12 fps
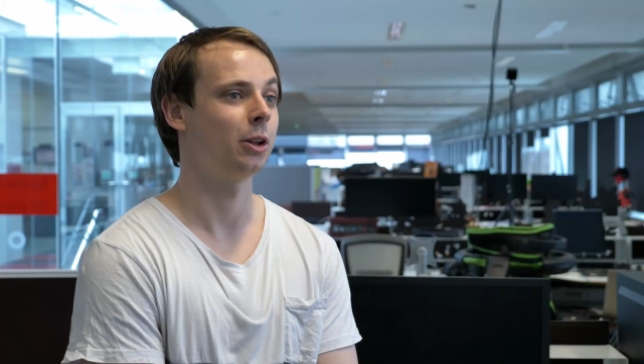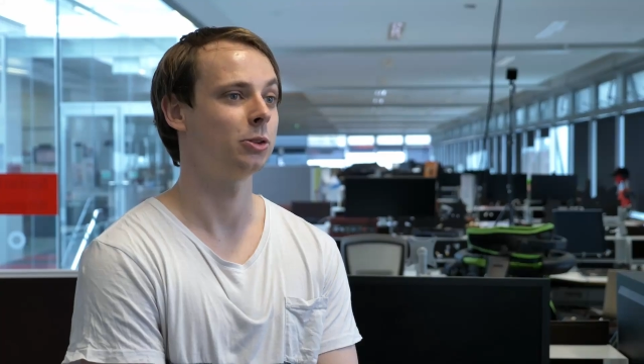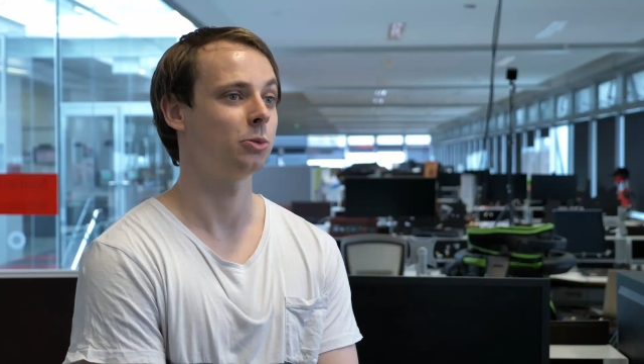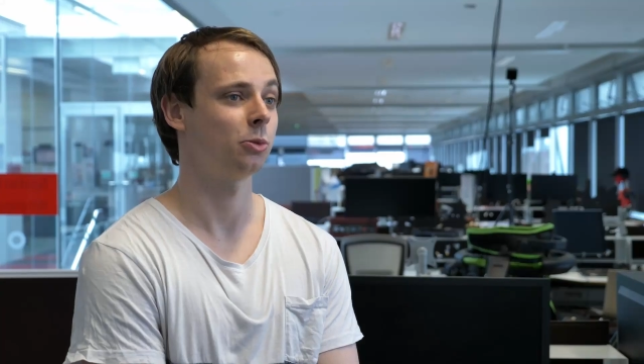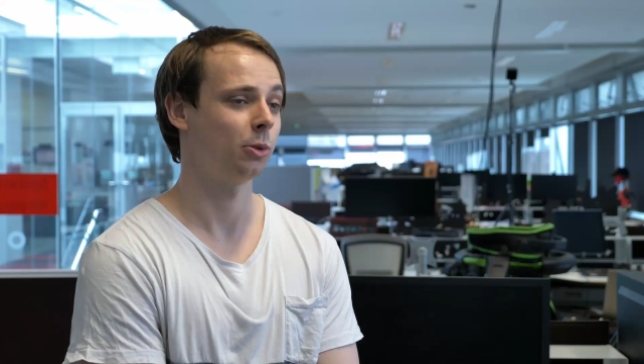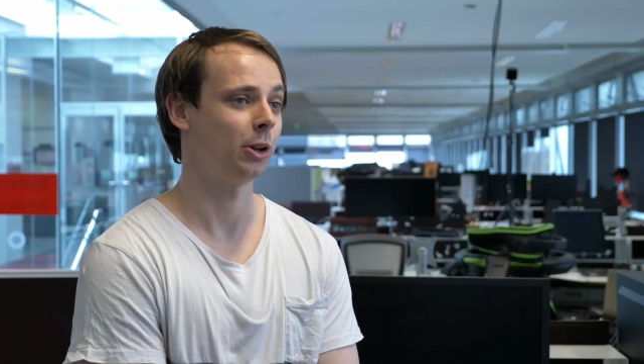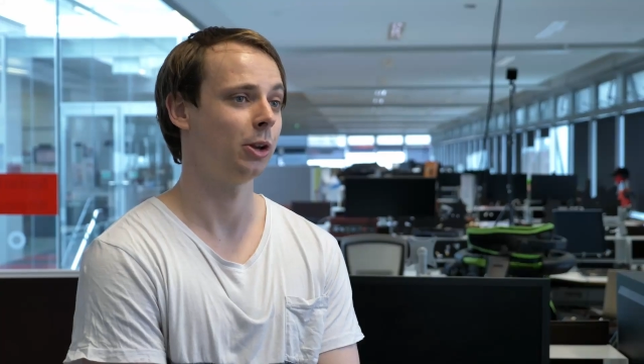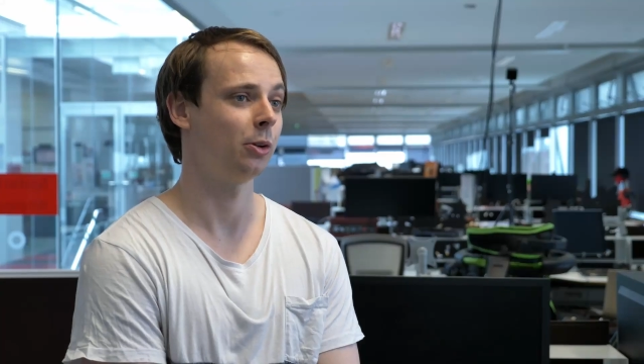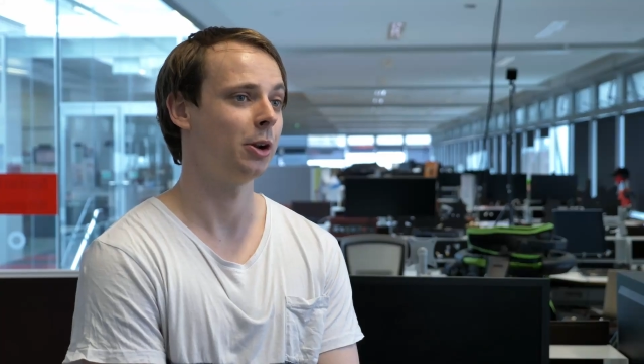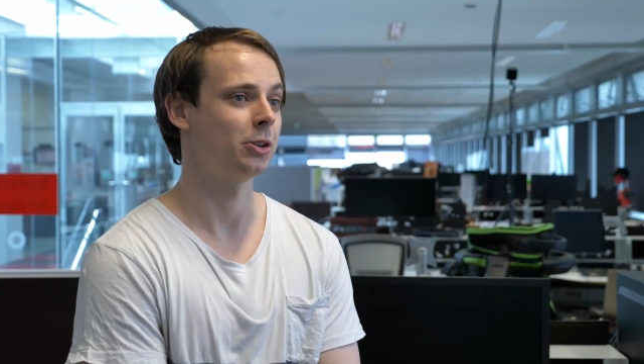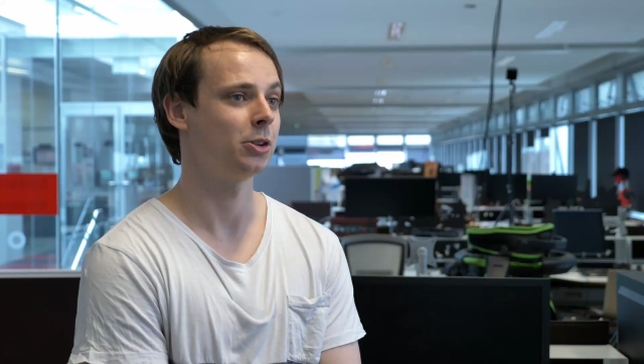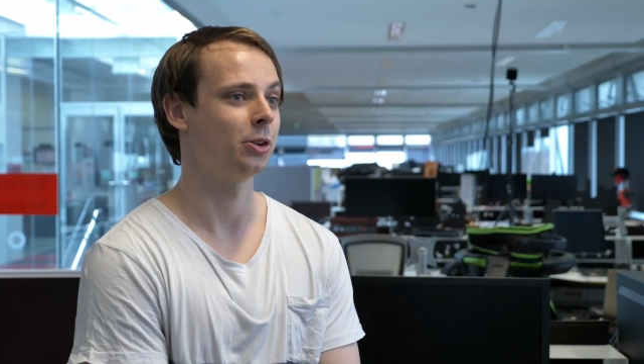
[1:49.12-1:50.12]
It's really
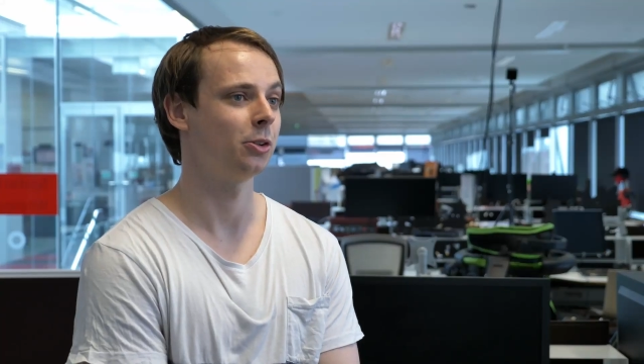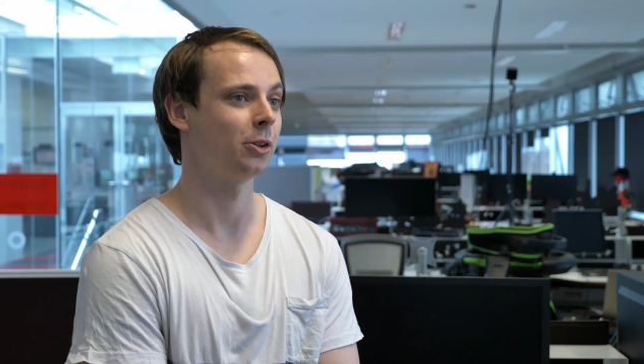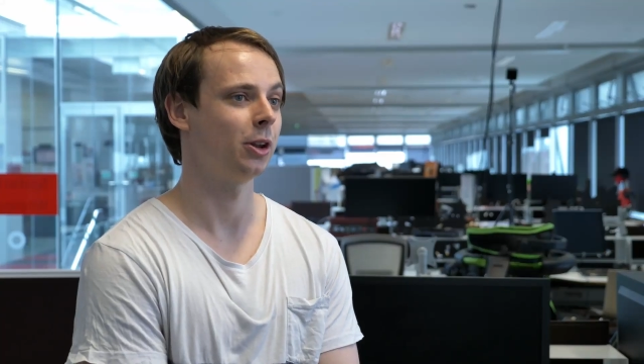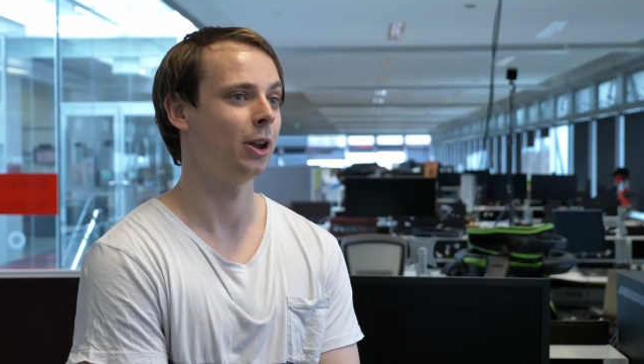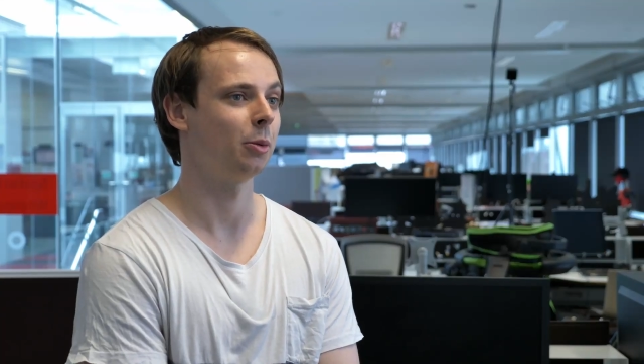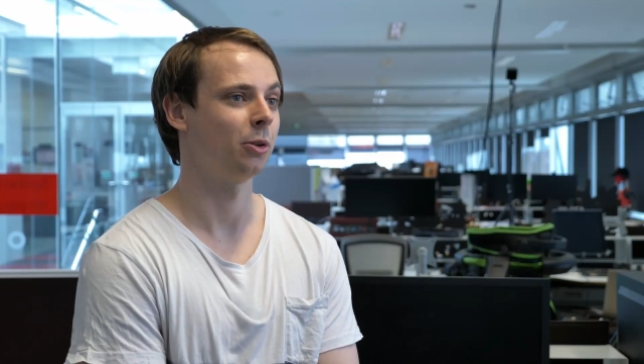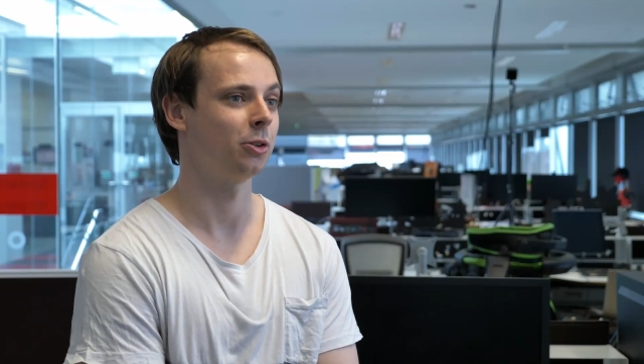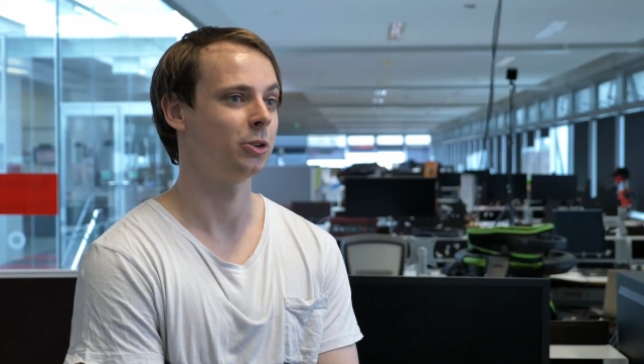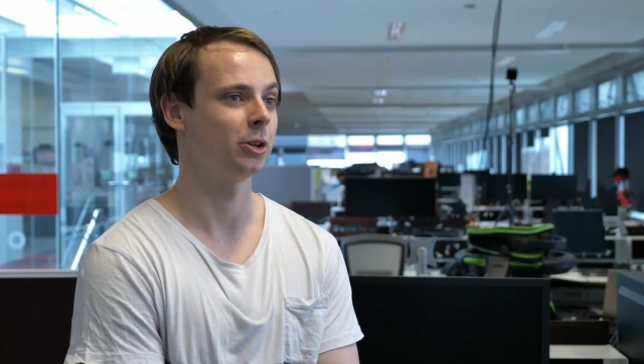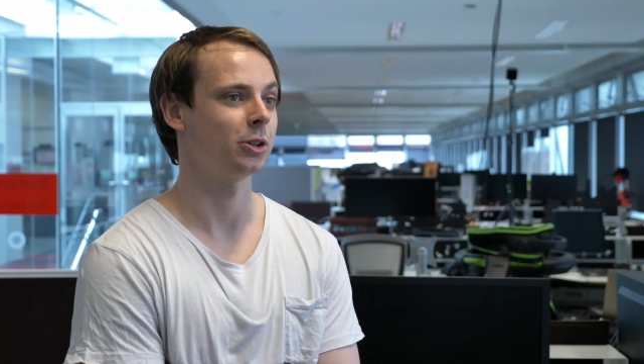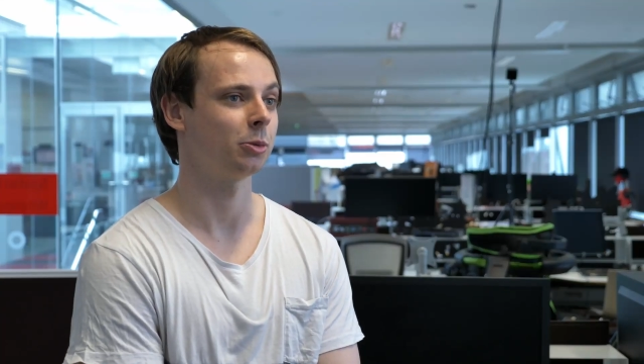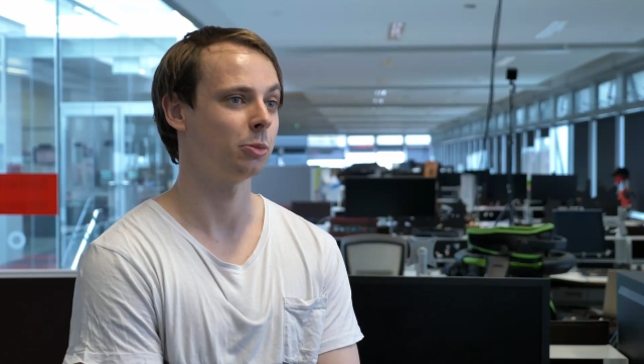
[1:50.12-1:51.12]
great to know that our
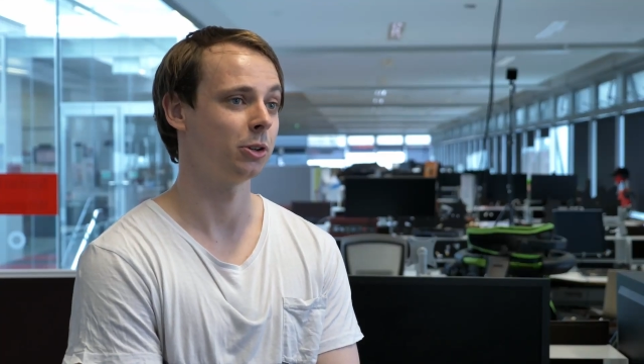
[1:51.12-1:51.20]
project